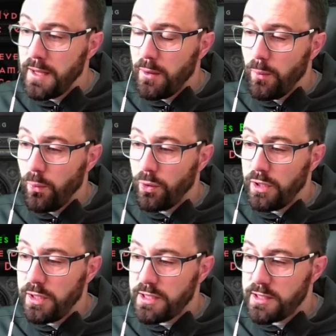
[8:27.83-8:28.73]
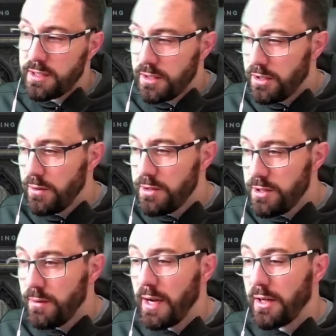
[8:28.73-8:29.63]
what you're going to
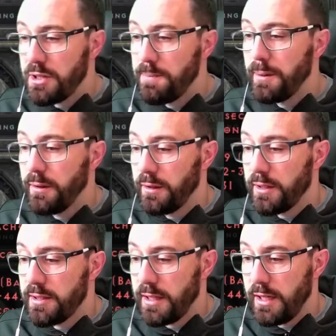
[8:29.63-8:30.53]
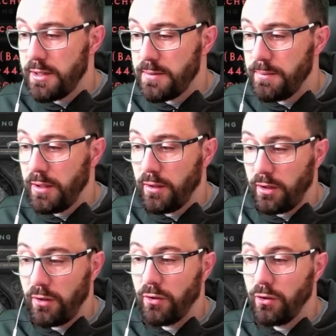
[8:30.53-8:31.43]
do as you build this is you're
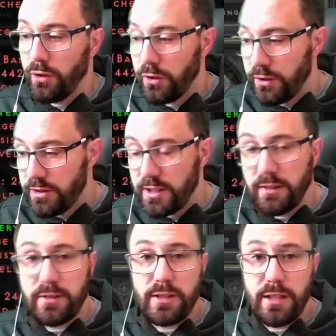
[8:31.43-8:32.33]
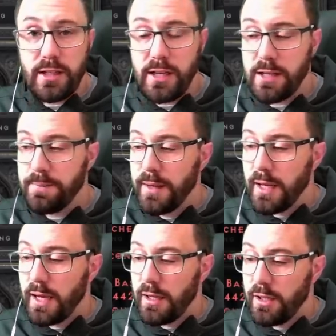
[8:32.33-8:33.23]
going to unlock the skills that you need,
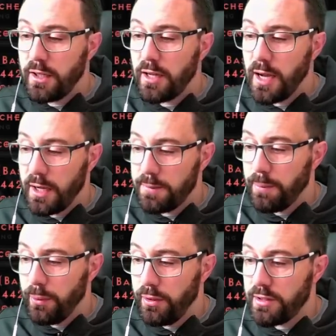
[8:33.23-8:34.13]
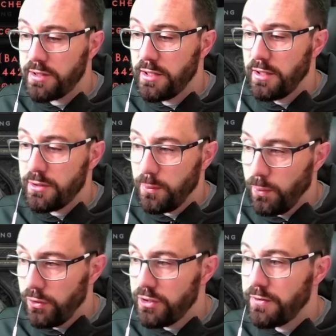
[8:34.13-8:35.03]
and then you're going to add points. So
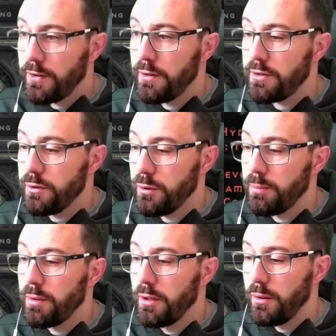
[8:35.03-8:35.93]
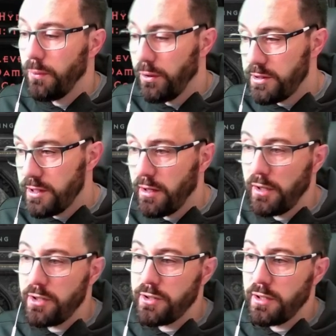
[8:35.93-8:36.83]
1 to Frozen Orb, 1 to
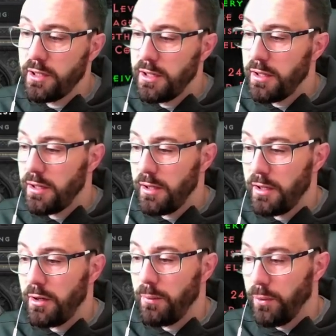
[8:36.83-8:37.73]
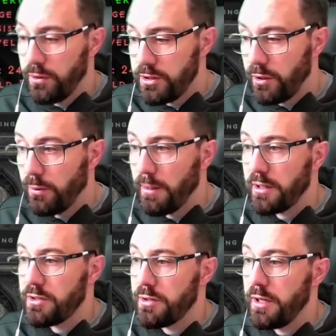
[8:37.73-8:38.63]
Hydra, 1 to Cold
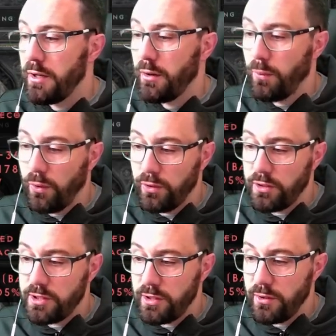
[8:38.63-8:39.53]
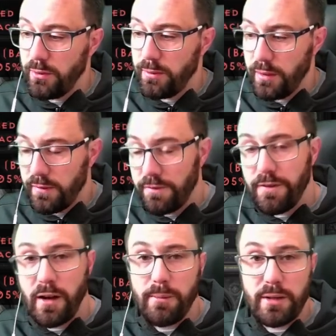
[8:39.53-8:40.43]
Mastery, 1 to
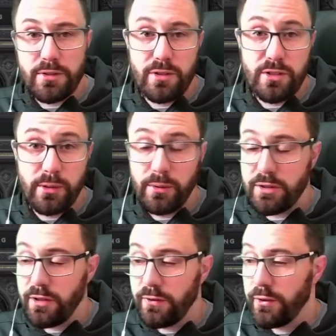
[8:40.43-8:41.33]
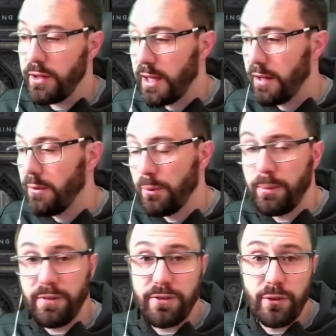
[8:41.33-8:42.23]
Fire Mastery, so on and so forth. Again, there will
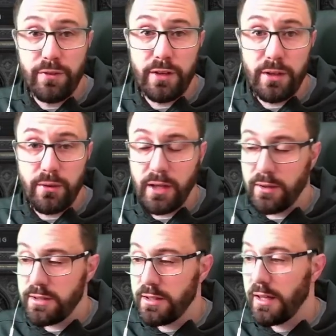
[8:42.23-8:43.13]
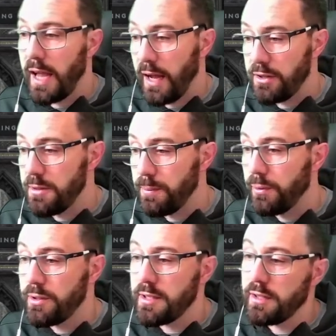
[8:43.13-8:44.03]
be a full video on how to add your
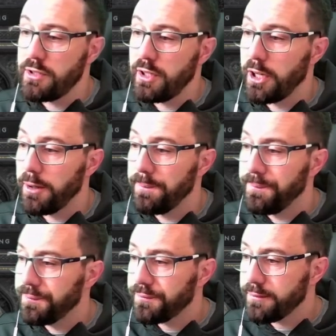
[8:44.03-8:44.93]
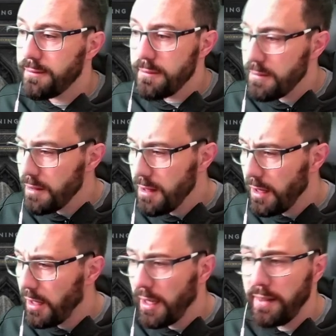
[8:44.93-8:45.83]
points as you go,
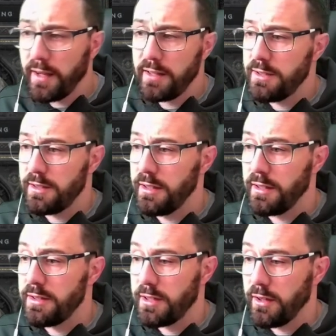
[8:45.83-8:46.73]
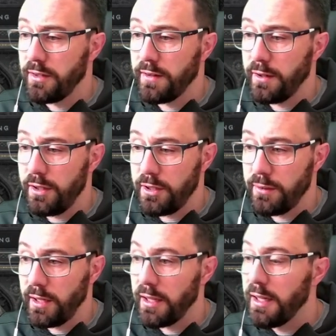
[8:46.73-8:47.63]
and that is kind of how you're doing it.